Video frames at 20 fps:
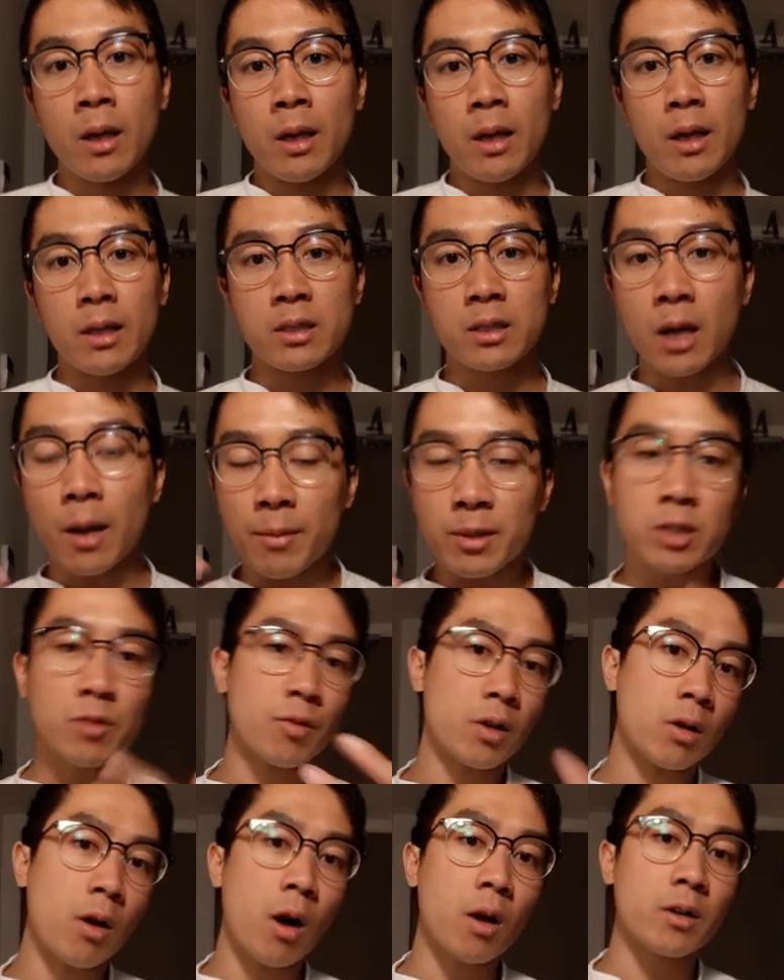It's coming to
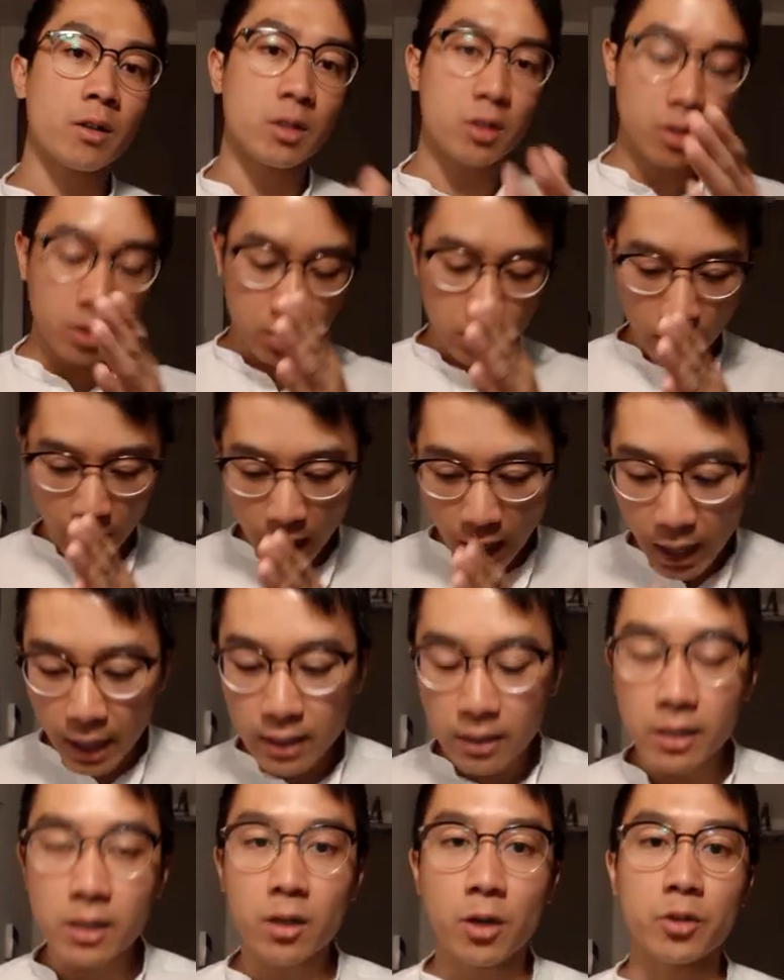regard as
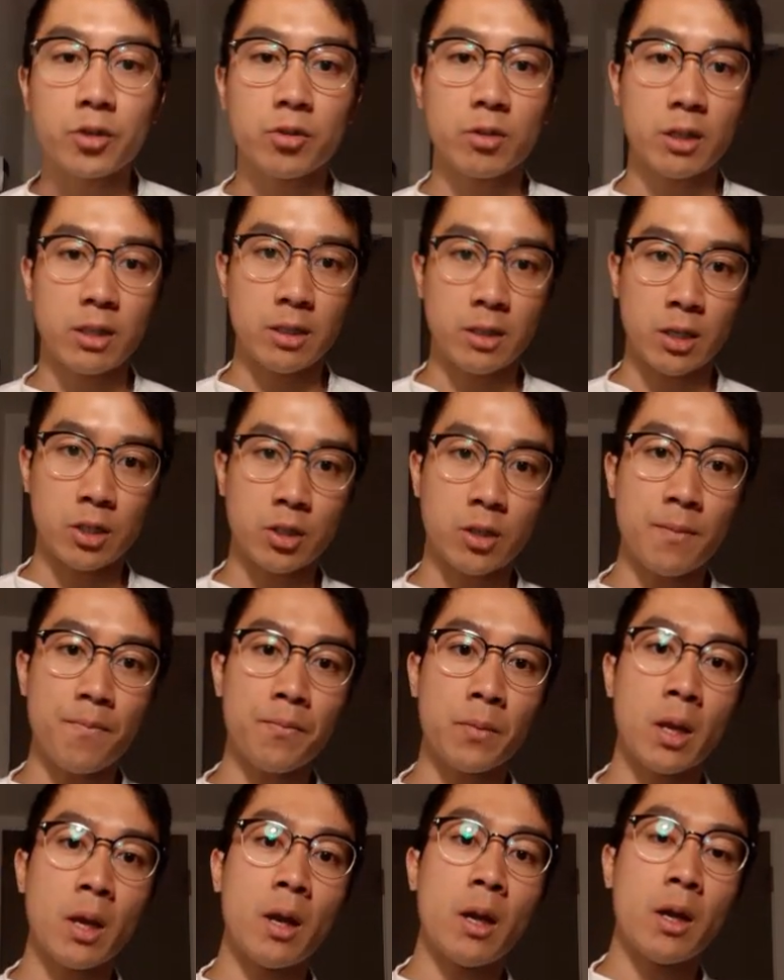highly culturally contingent,
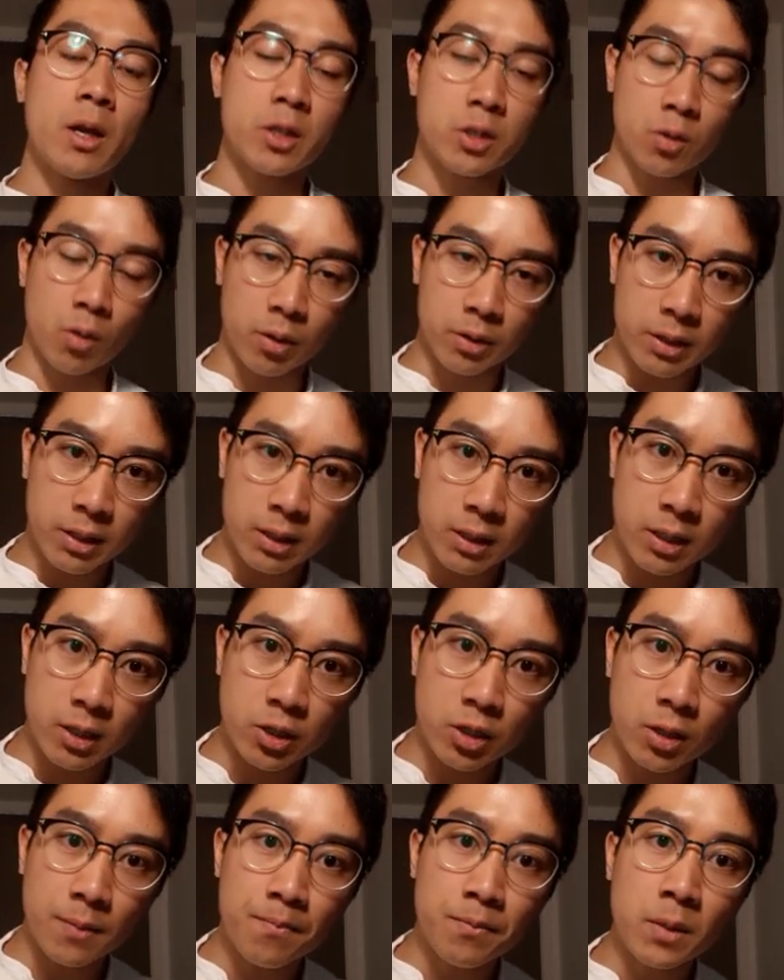historically
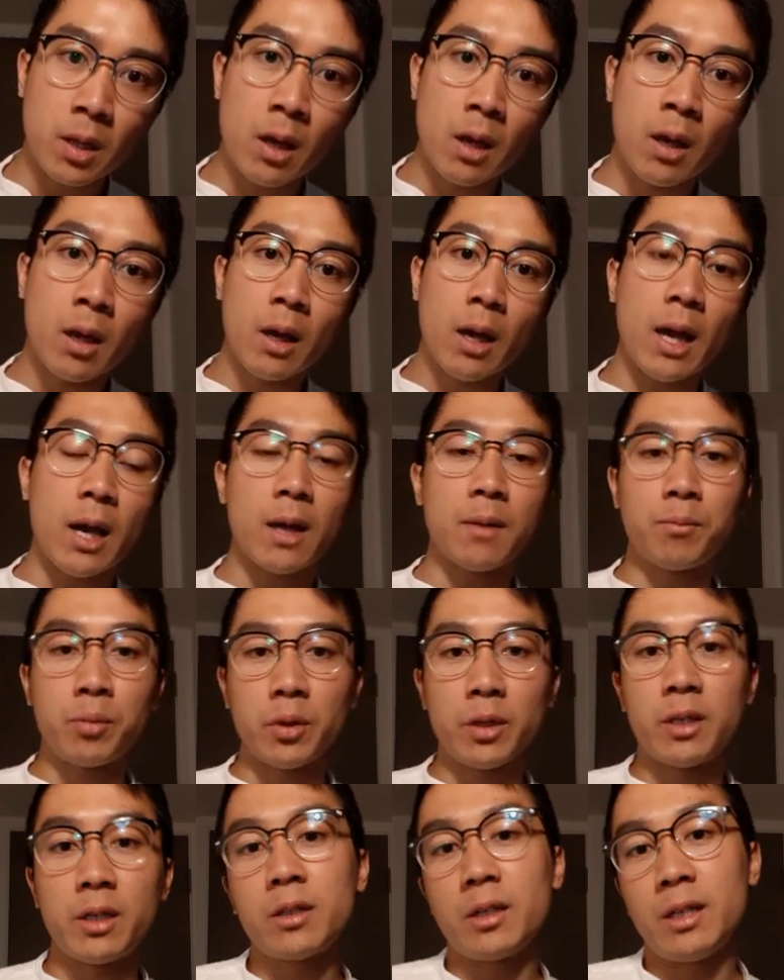contingent, and
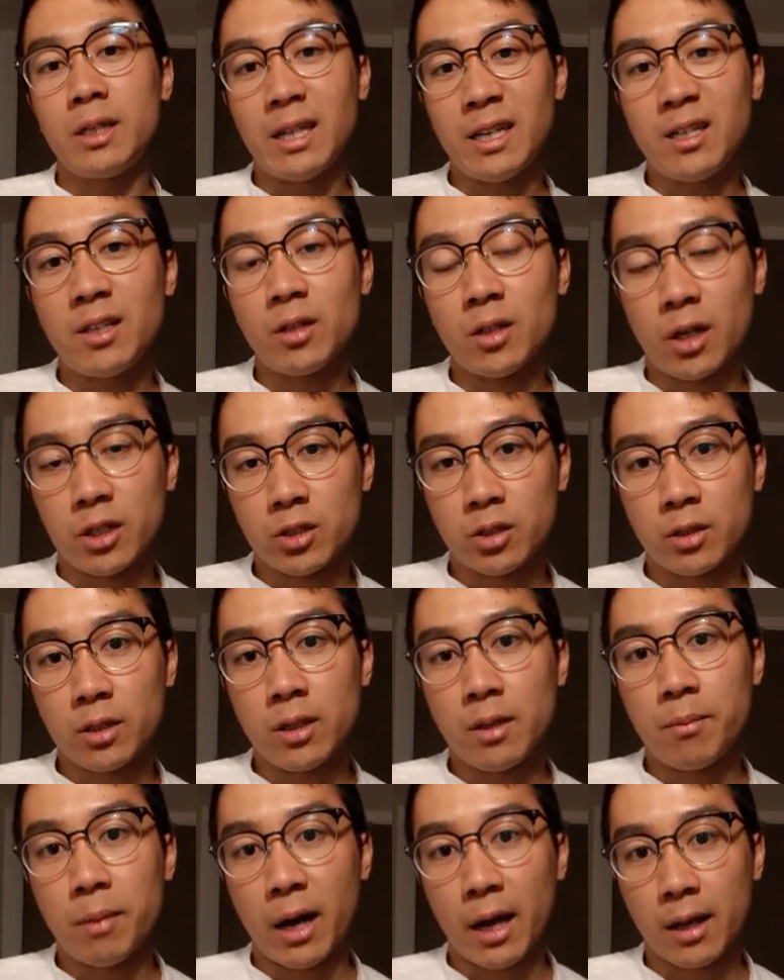politically and
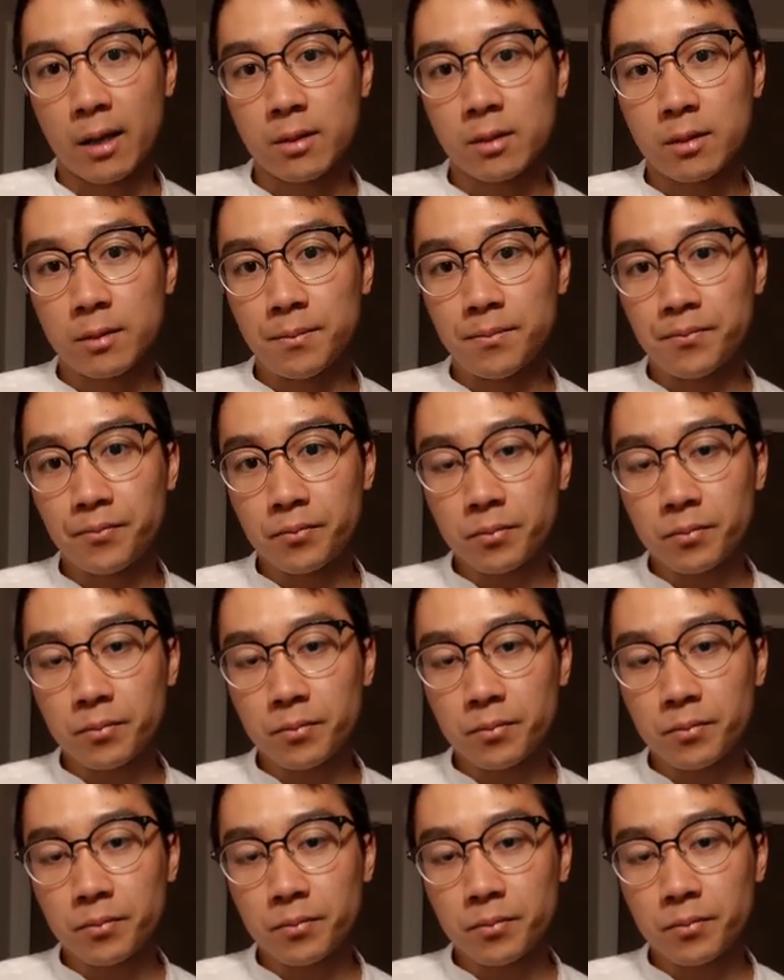ideologically biased.